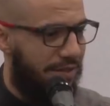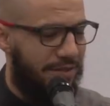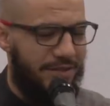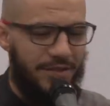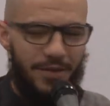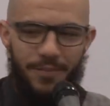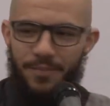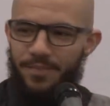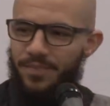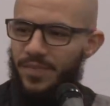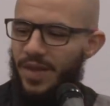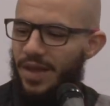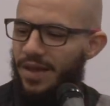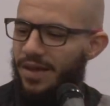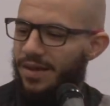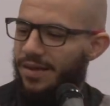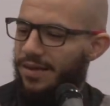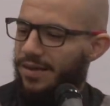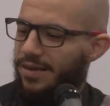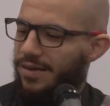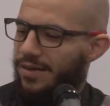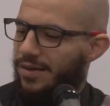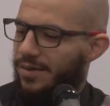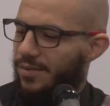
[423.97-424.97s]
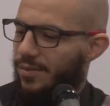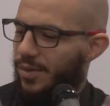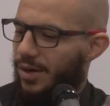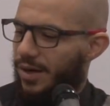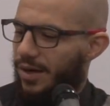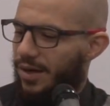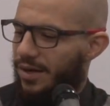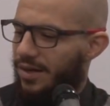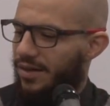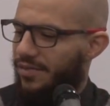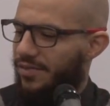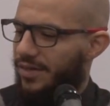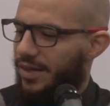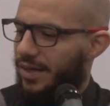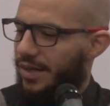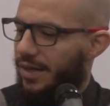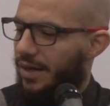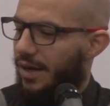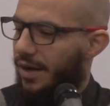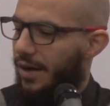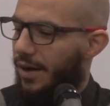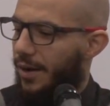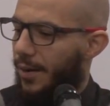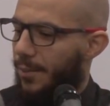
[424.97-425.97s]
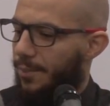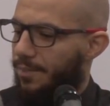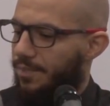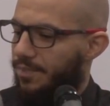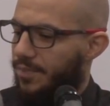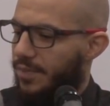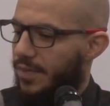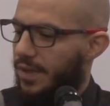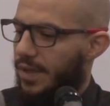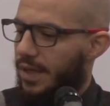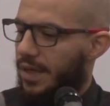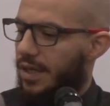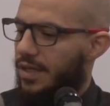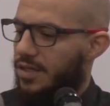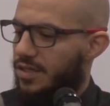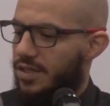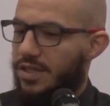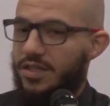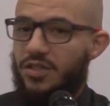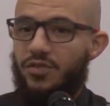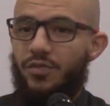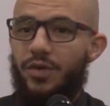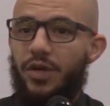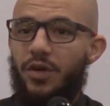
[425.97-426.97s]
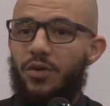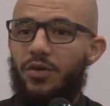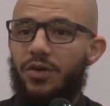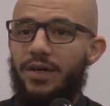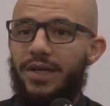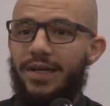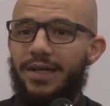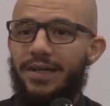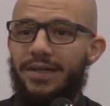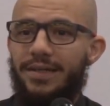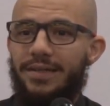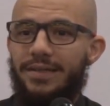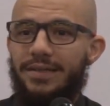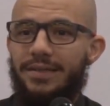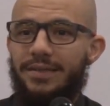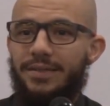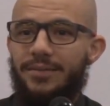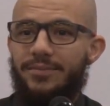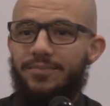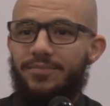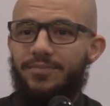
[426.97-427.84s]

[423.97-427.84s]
things. Barakallahu feek. Is this recording?